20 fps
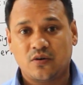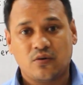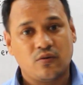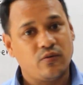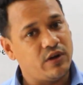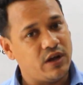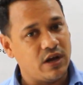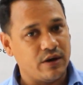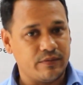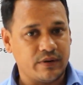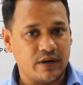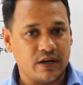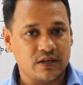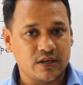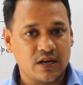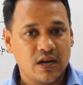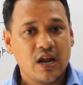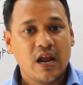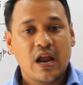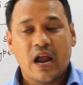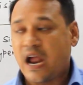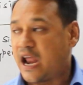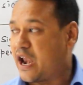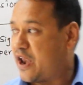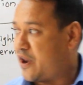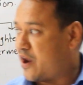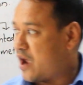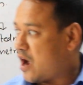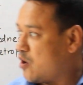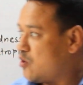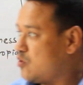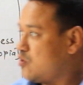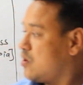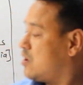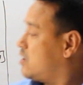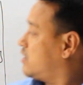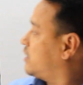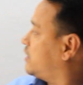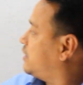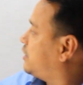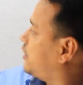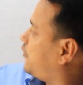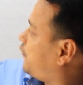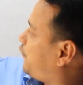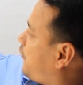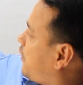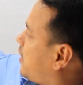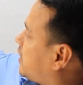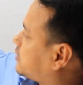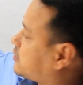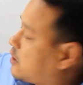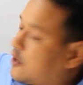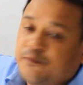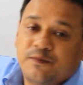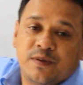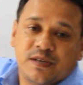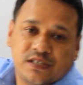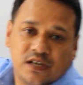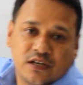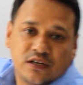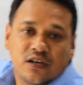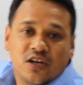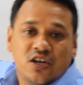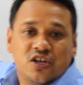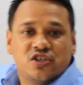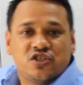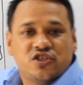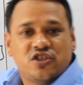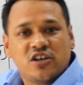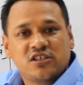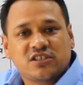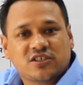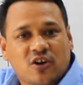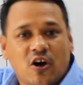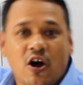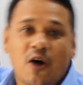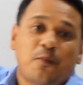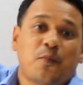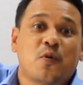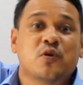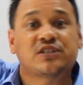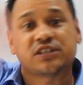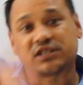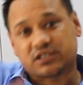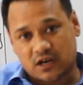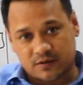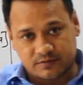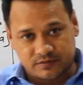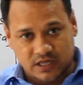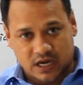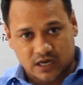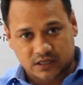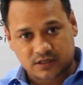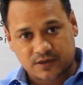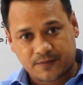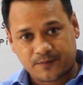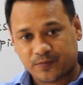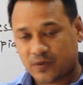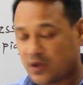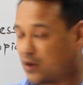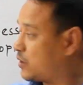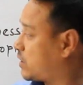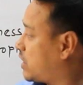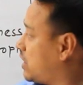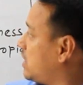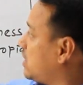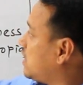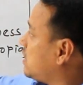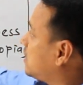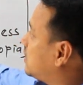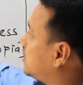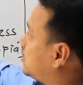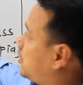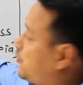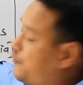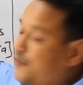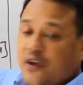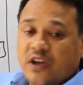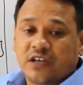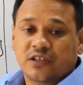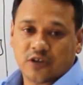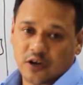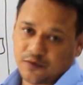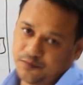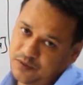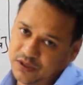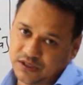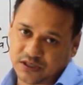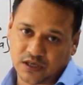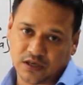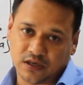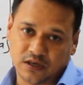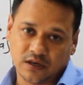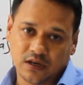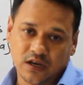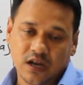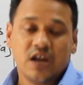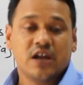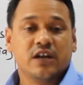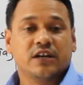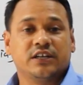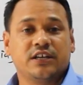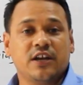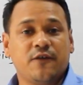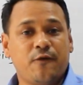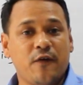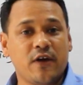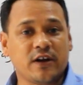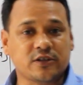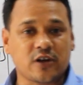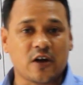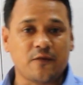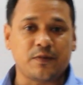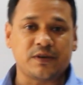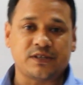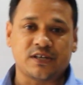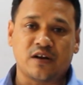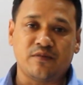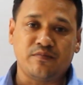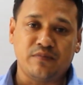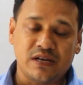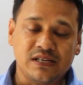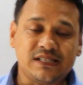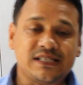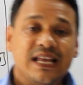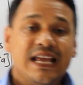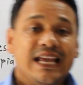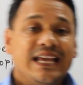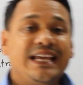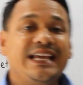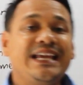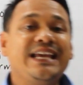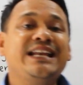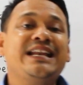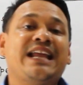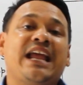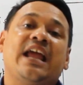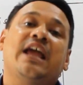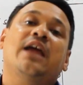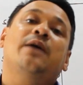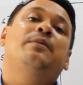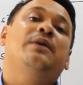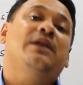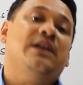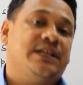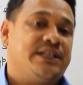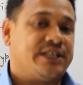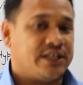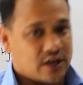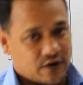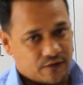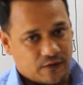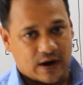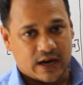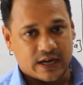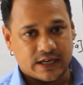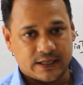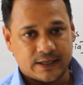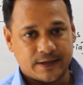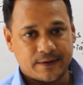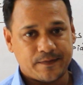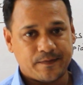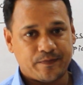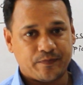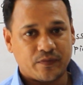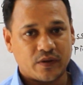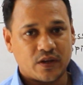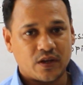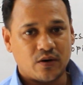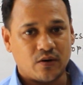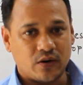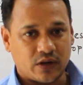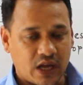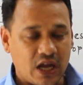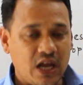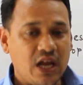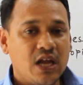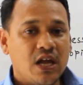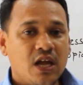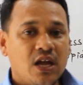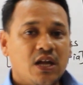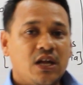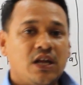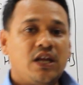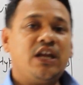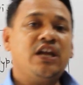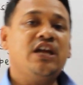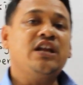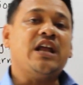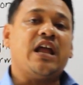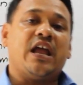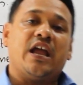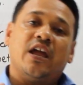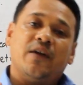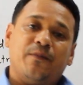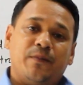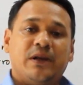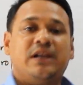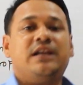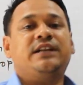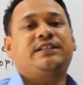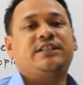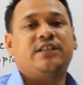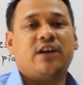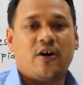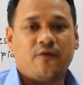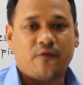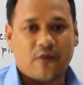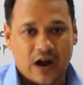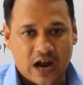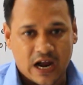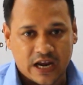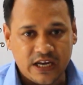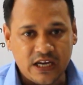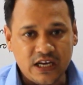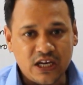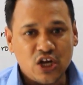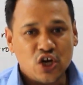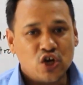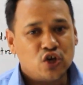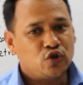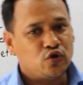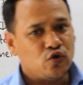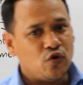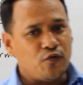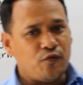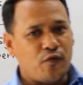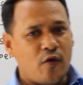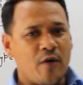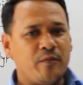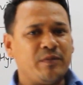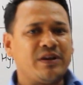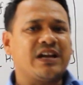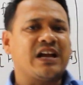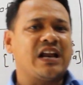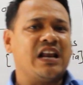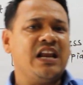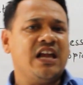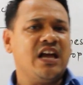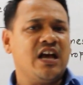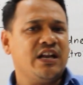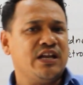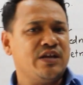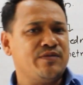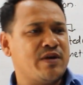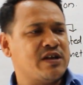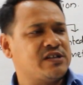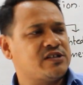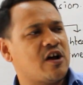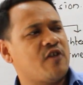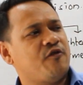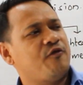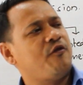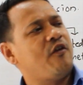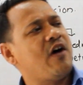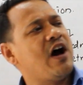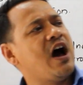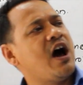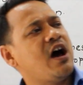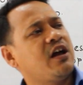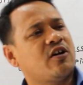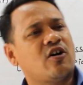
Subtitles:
we have read. And now defect of vision, just opposite of that. Okay, defect of vision. Defect of vision means inability of eye. Okay, inability of eye to form clear image of far